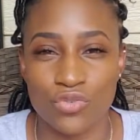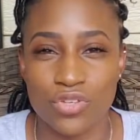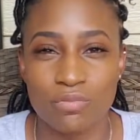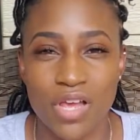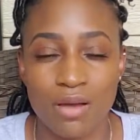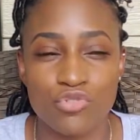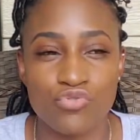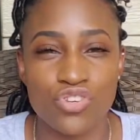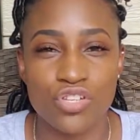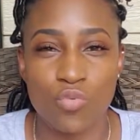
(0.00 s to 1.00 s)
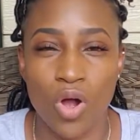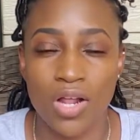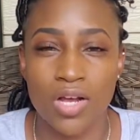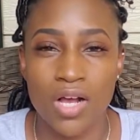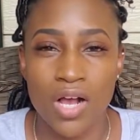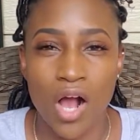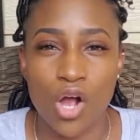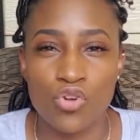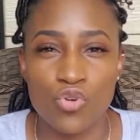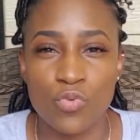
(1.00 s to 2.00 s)
Sometimes you just want a
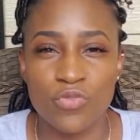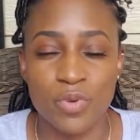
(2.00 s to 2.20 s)
group of